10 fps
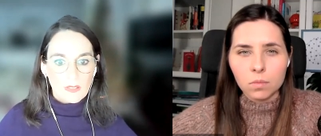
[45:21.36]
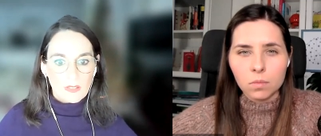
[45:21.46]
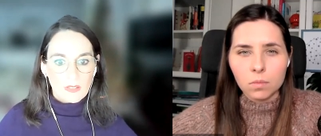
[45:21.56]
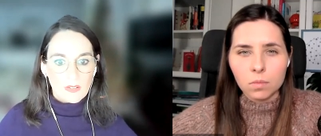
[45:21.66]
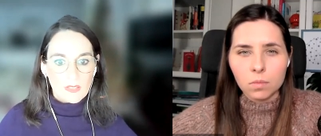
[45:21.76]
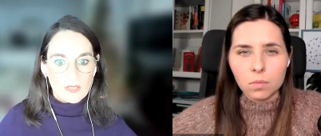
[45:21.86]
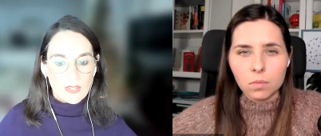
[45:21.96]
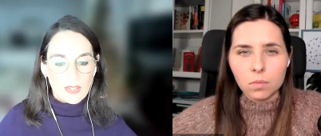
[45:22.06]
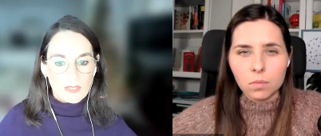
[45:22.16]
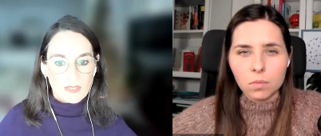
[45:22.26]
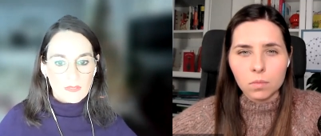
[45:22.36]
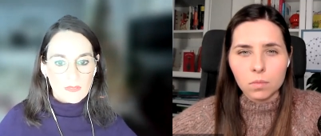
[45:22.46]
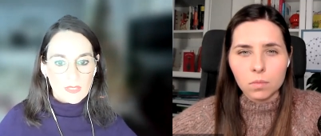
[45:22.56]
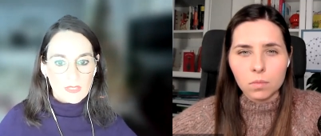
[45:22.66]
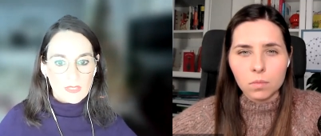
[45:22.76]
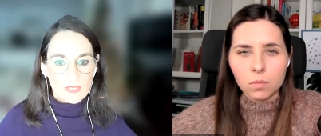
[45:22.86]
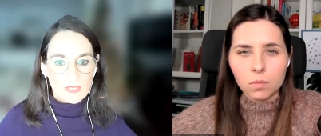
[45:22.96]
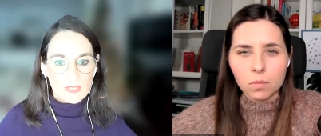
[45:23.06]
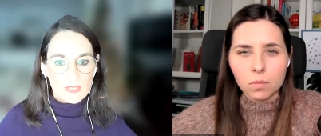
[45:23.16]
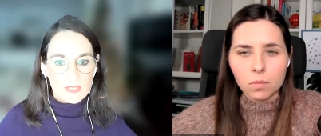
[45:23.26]
Speaker 1: No
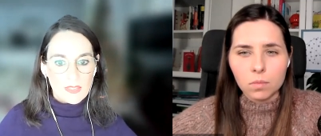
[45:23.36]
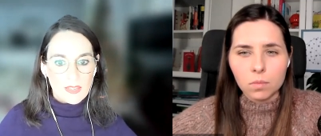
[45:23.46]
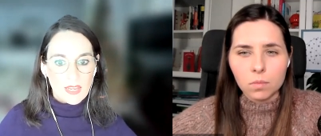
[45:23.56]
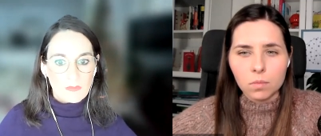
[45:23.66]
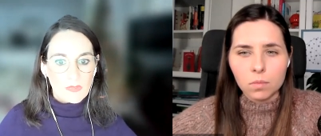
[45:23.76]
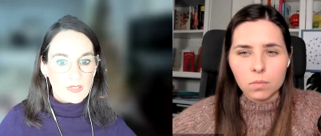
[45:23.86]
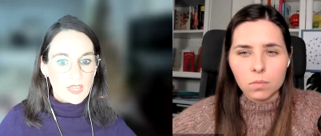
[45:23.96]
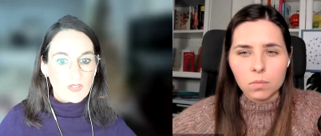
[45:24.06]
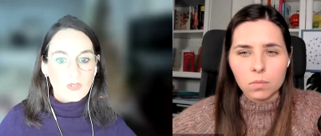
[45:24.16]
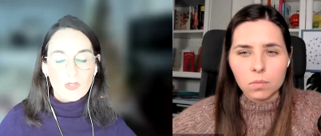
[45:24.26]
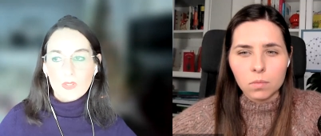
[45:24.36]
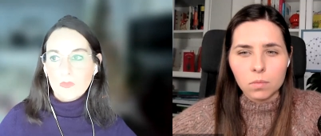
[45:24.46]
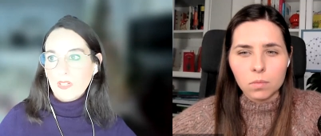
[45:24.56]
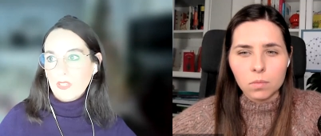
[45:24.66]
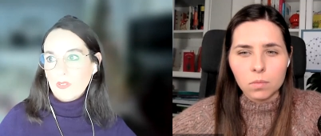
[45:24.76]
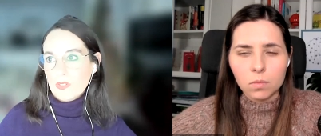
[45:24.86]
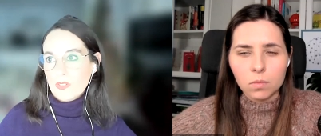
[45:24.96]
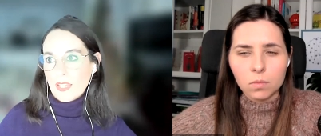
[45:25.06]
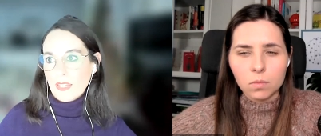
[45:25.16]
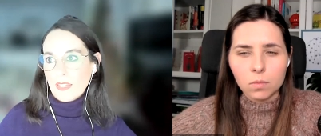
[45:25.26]
interactivity setup. Yeah, you, you would need to
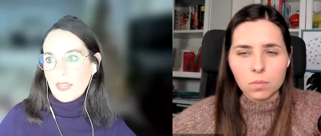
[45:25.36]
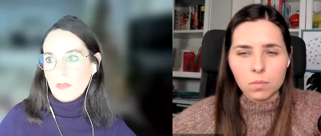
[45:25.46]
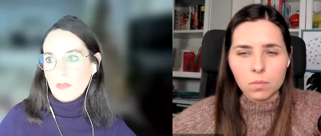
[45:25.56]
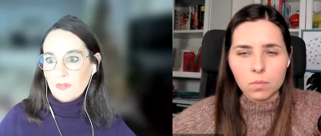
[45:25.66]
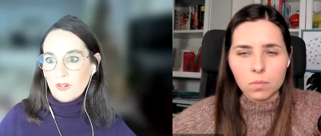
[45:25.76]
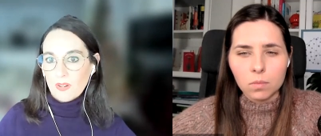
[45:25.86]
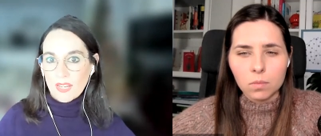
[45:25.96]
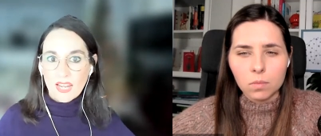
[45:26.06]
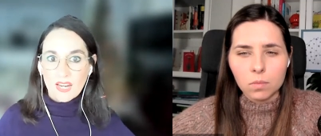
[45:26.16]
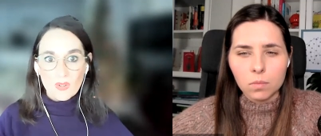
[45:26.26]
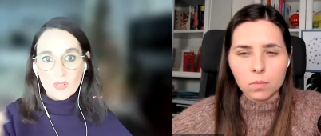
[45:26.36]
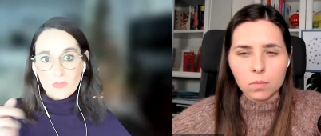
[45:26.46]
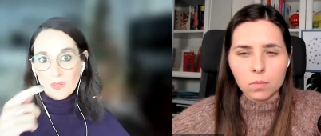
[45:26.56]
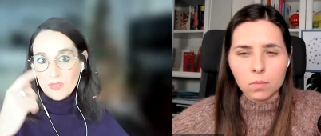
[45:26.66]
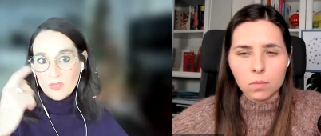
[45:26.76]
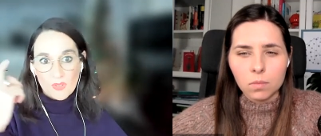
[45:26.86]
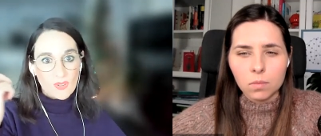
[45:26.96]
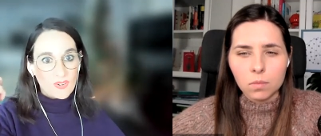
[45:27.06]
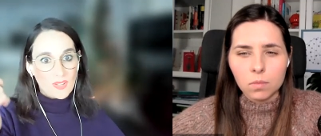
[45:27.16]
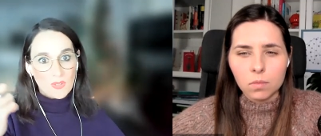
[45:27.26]
set it up on a loop. You
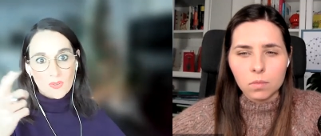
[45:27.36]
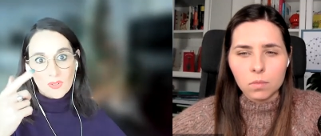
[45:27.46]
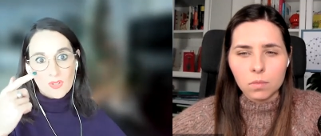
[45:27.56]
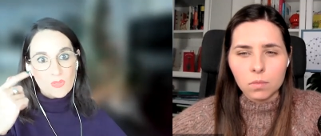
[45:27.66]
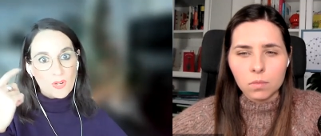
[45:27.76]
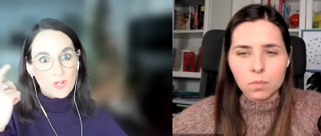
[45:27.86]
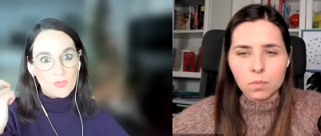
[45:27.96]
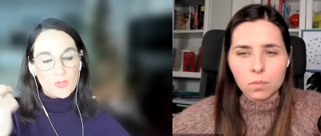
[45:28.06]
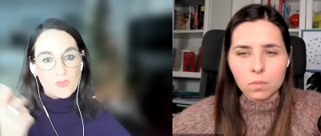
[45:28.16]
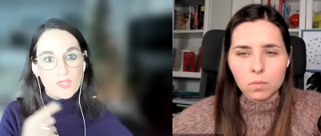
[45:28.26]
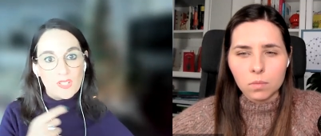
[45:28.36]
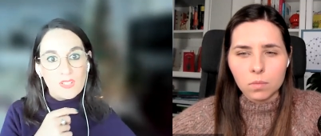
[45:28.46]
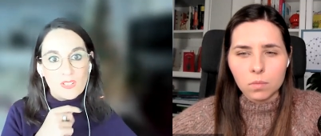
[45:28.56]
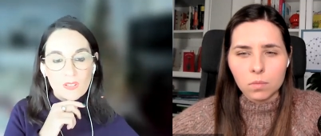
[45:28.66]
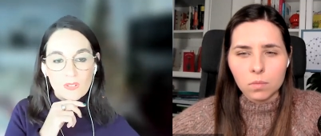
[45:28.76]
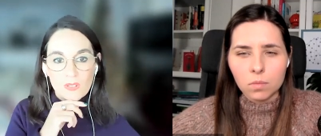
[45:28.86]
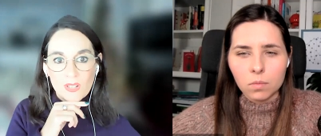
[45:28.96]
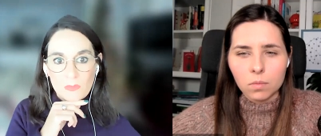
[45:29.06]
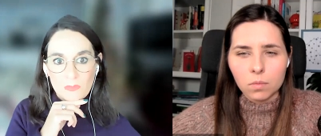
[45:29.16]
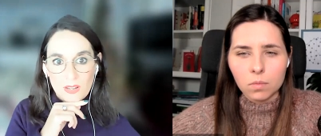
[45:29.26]
can create, you could use one of those
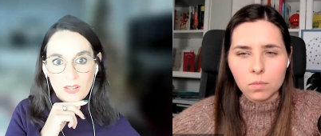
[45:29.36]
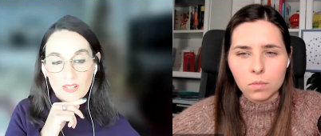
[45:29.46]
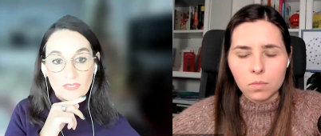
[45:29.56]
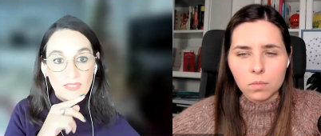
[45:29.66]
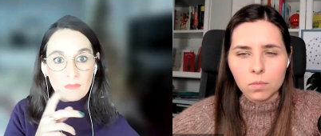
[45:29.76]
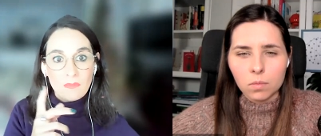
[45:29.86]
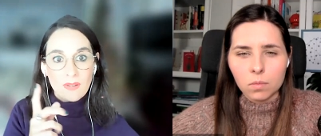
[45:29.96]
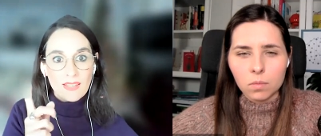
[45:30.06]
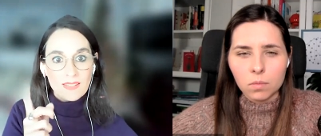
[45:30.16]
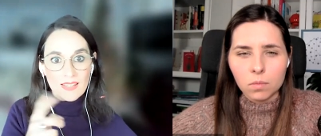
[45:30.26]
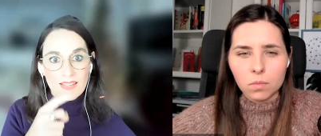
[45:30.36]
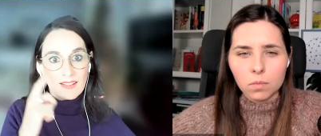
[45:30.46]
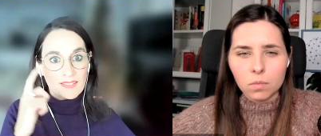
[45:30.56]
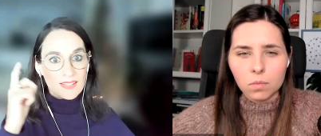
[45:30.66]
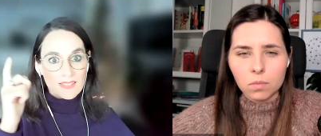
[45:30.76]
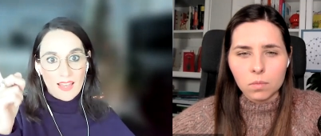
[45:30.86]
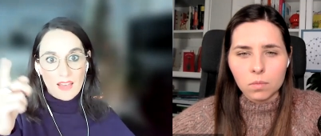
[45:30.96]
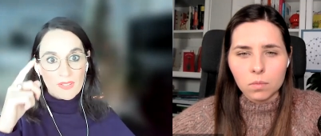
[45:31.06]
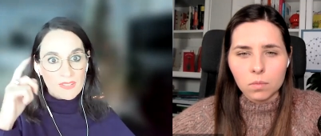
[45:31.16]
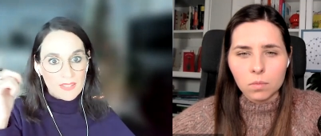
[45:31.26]
video templates and just
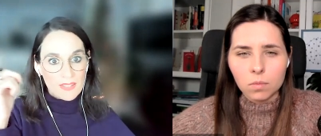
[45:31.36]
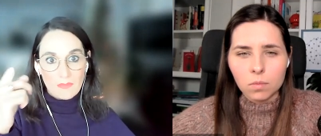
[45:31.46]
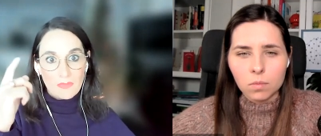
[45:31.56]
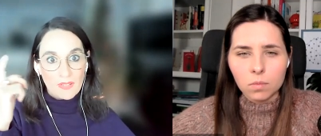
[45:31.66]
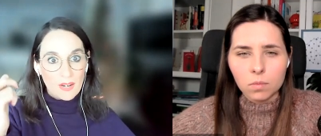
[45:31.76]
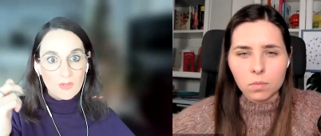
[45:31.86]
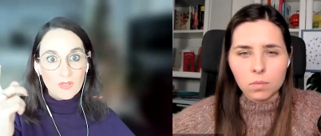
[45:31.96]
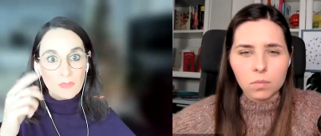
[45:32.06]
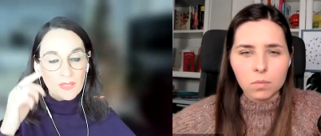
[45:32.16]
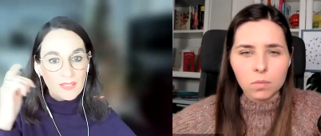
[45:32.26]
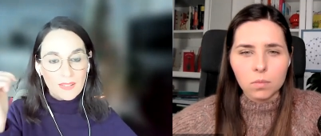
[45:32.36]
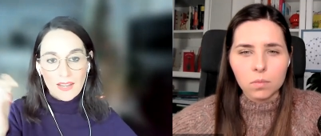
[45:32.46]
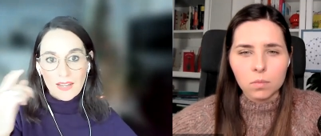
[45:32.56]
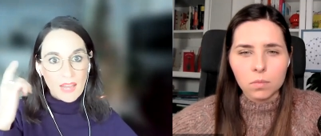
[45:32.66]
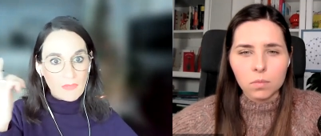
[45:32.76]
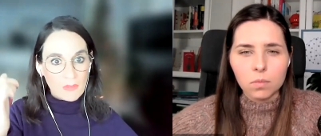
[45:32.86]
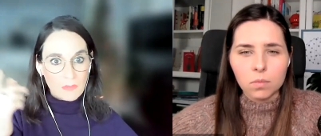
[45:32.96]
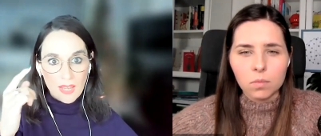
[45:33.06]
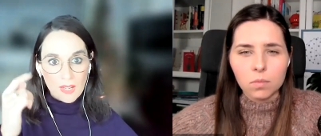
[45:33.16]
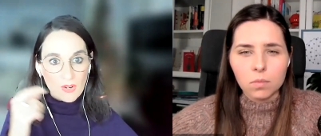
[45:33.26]
having set up in a loop and have
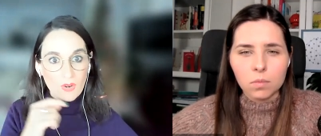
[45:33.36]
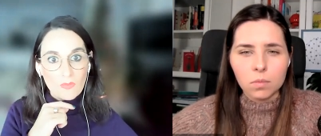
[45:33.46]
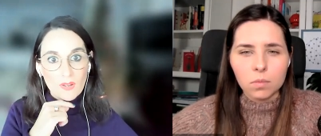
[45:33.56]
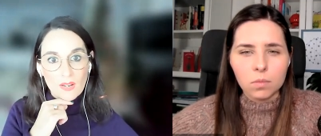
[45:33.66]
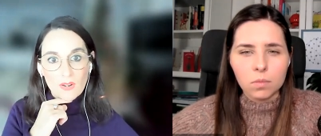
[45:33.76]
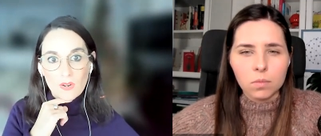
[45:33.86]
it played over and